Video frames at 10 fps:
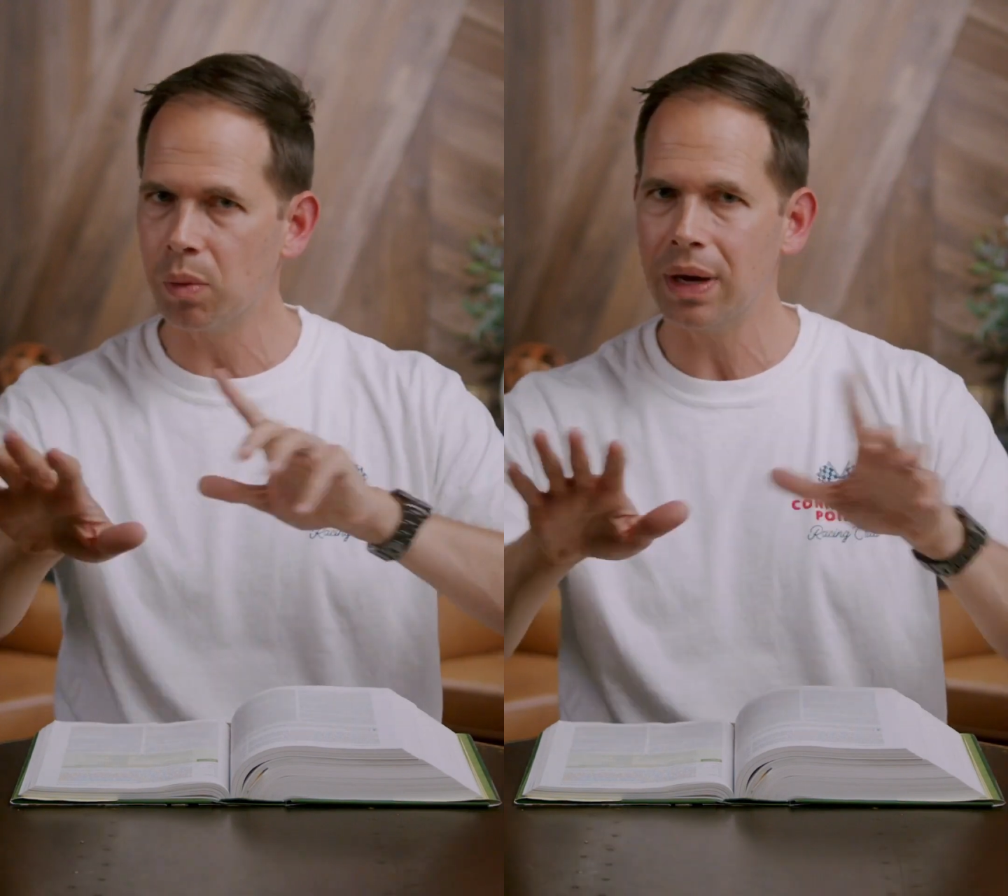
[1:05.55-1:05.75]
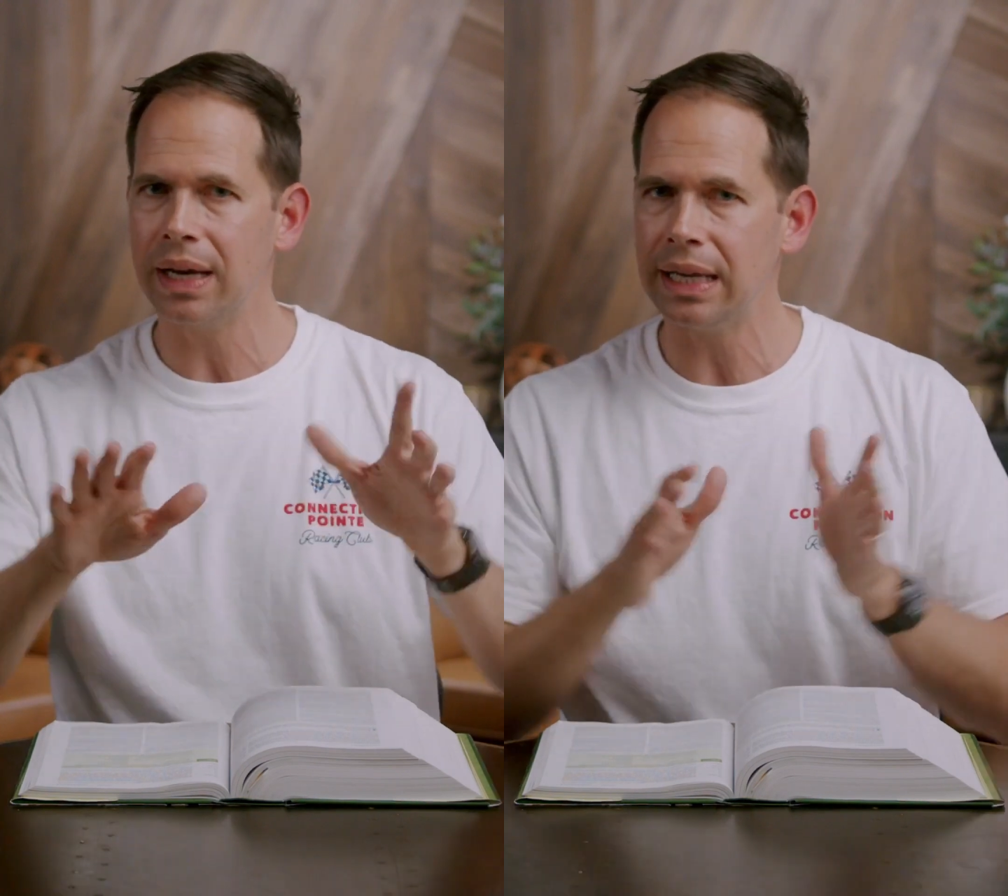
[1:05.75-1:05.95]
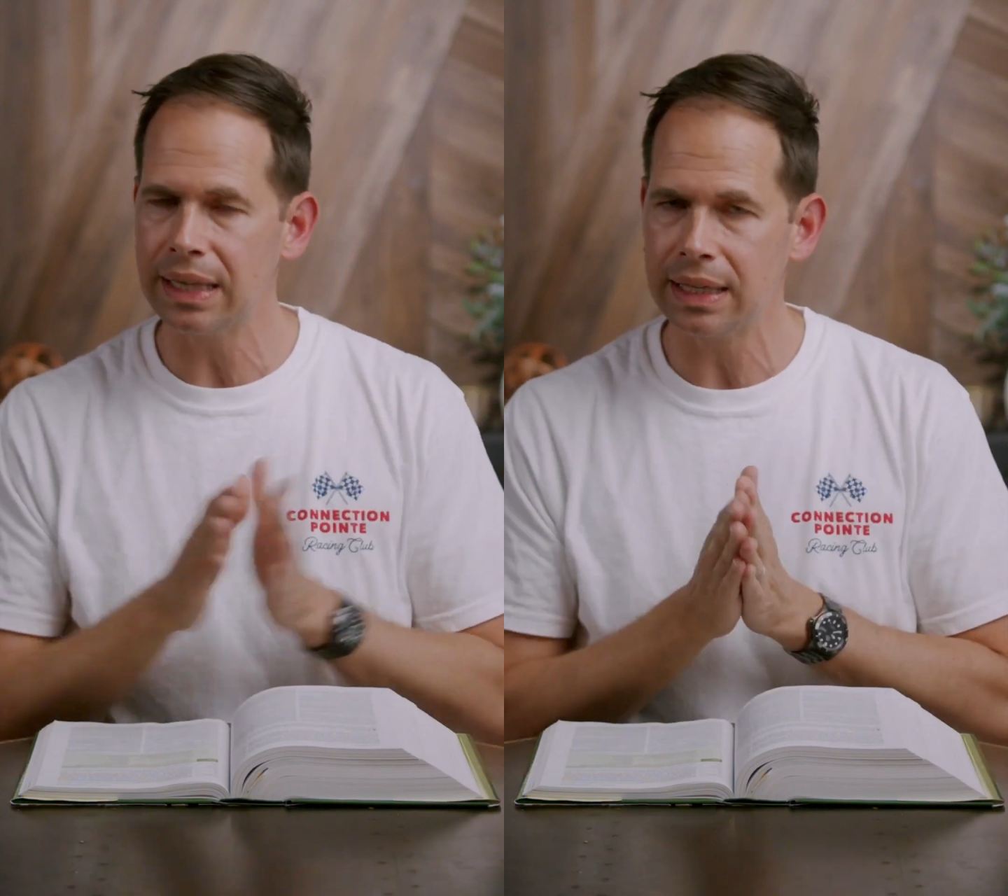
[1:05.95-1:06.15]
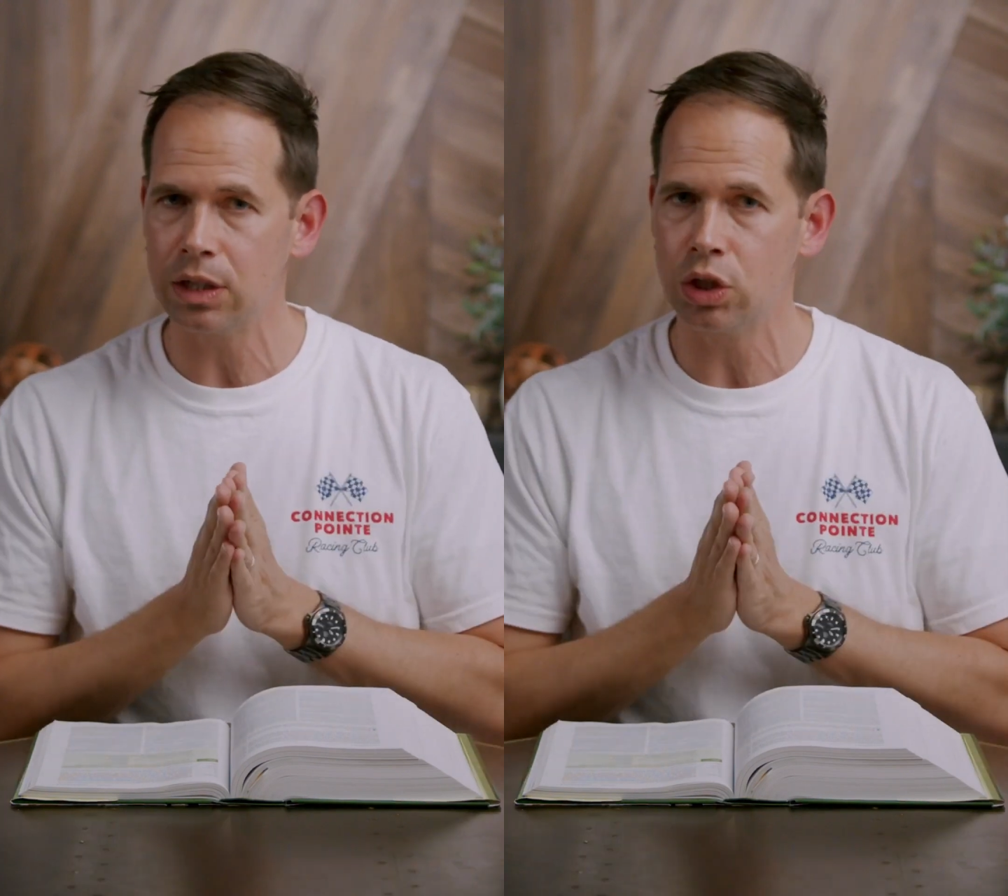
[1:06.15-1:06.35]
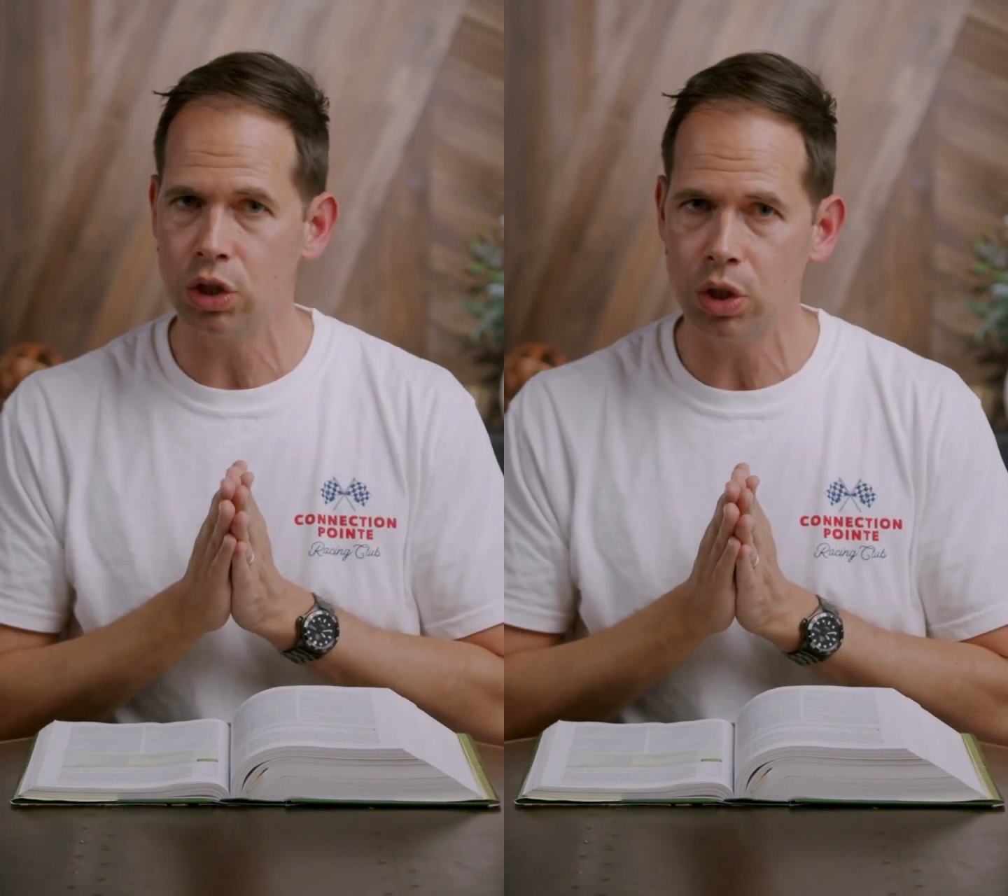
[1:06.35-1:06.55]
want anything
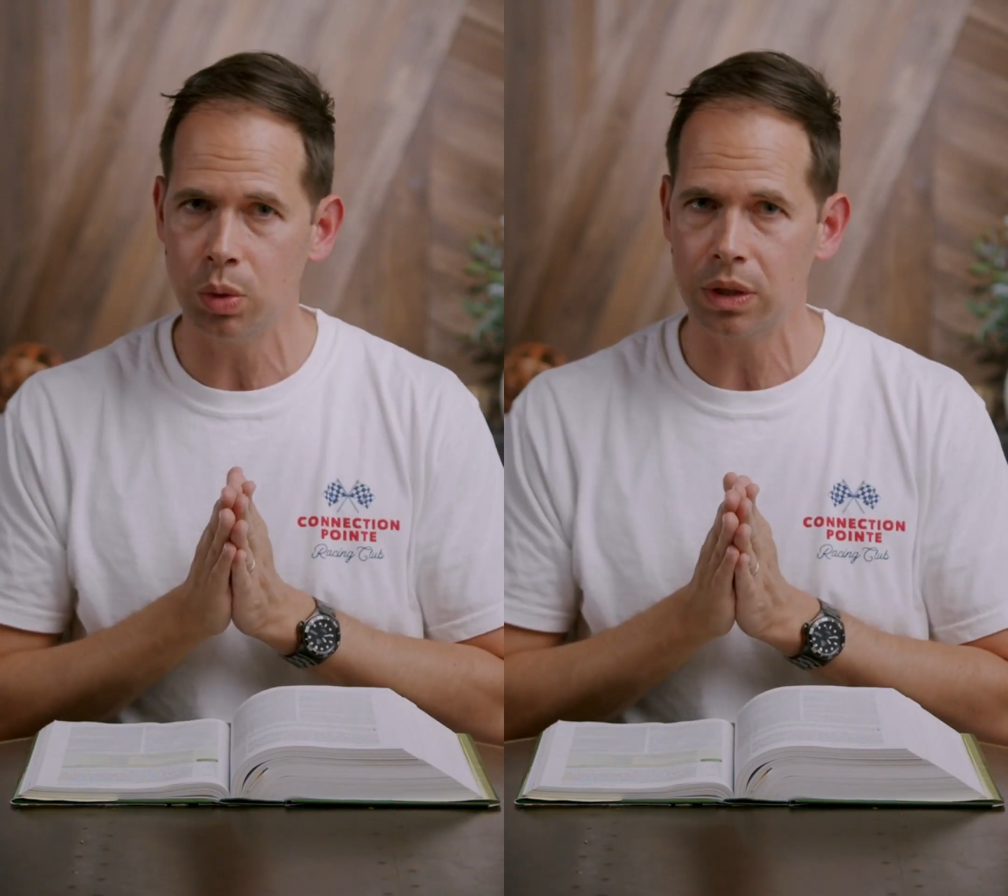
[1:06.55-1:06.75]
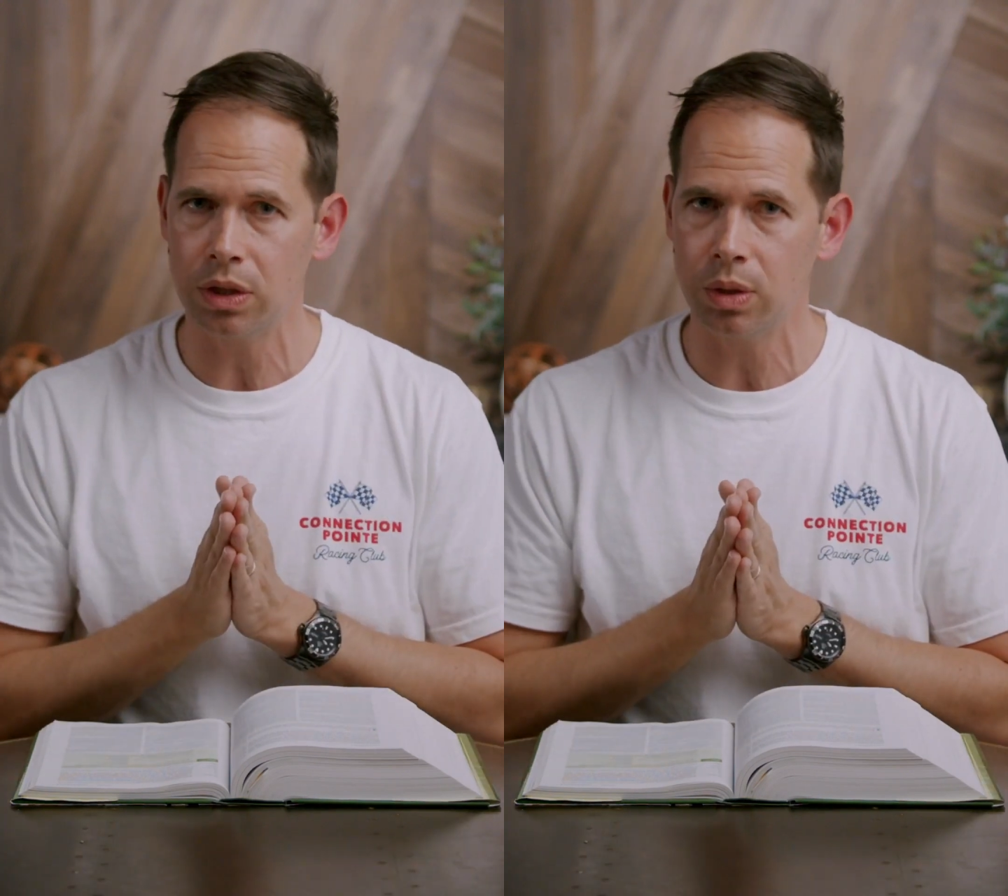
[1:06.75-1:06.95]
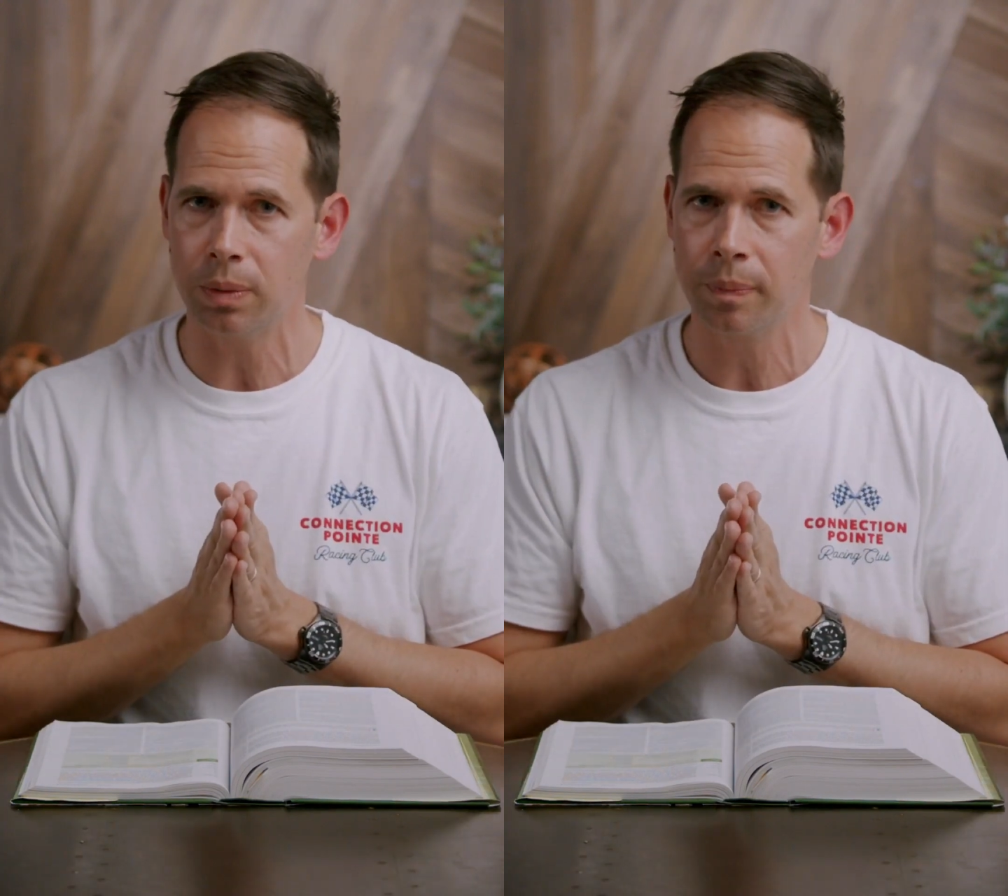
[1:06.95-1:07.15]
to do with you.